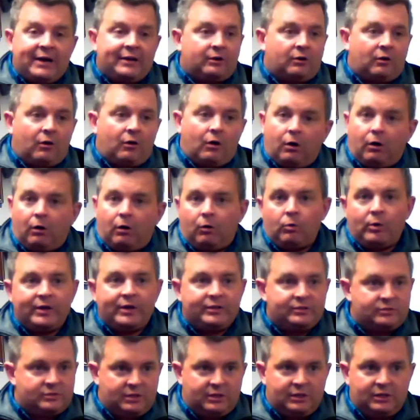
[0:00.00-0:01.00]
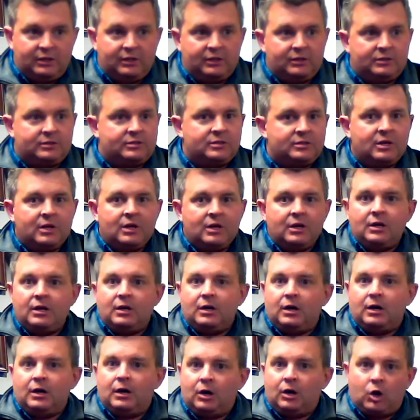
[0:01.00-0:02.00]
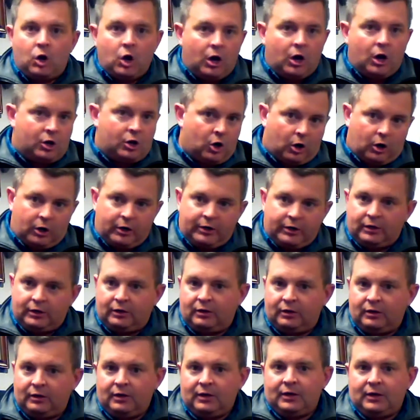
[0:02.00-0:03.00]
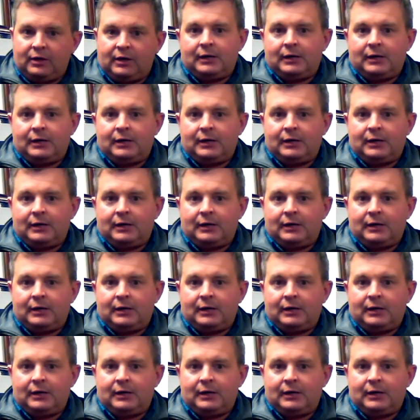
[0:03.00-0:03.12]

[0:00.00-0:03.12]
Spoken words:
A minor always needs a guardian.